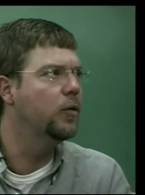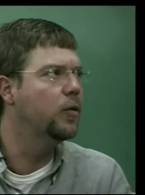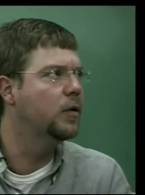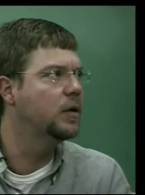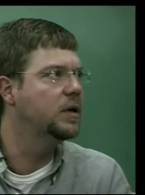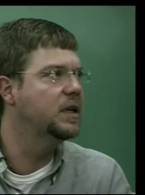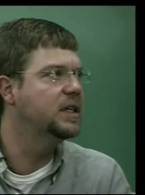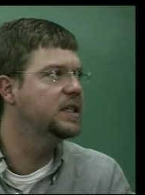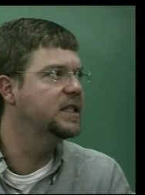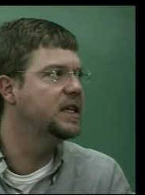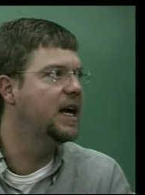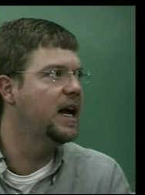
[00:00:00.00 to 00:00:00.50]
Corps
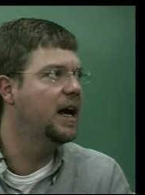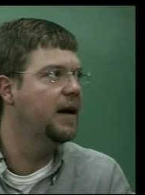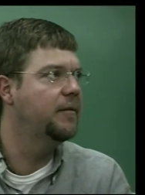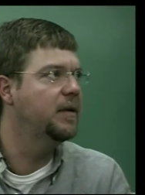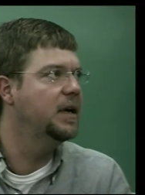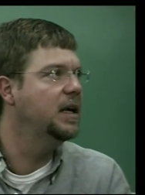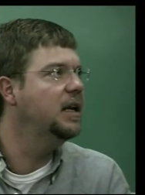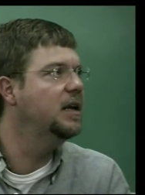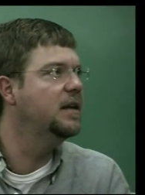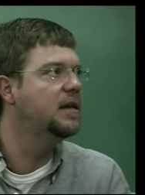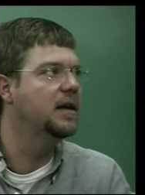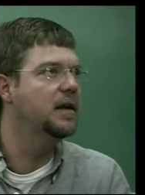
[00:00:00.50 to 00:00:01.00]
doesn't have
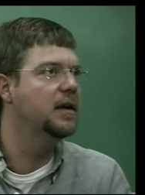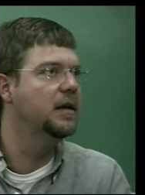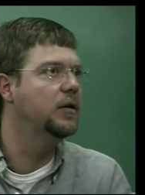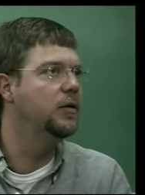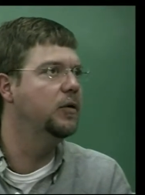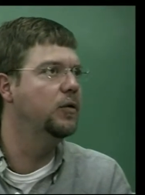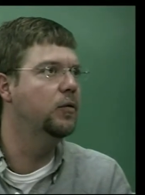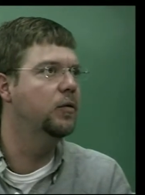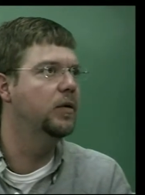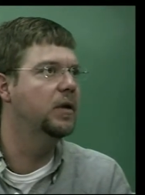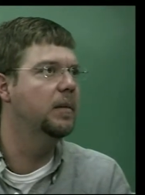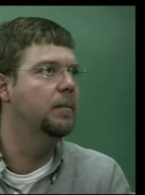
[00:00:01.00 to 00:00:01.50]
anything to
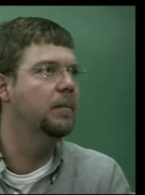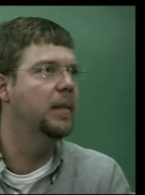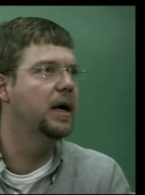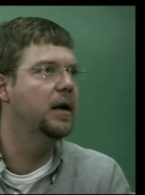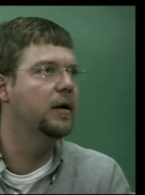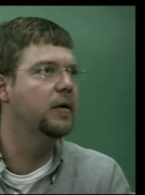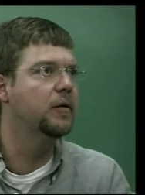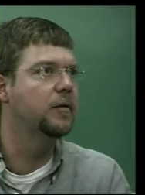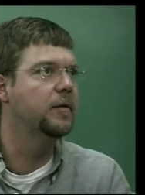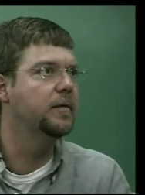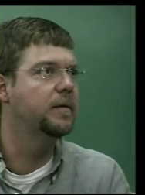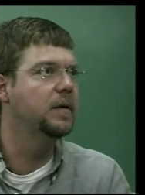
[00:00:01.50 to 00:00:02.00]
do with the
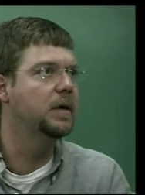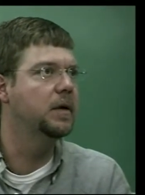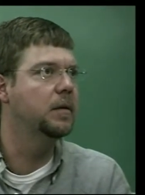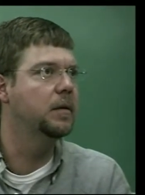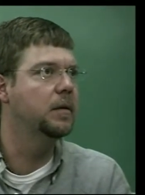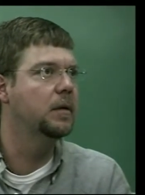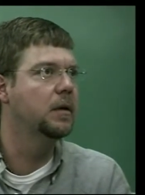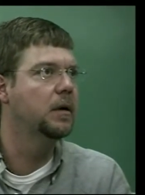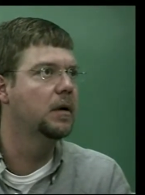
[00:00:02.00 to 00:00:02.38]
medical field.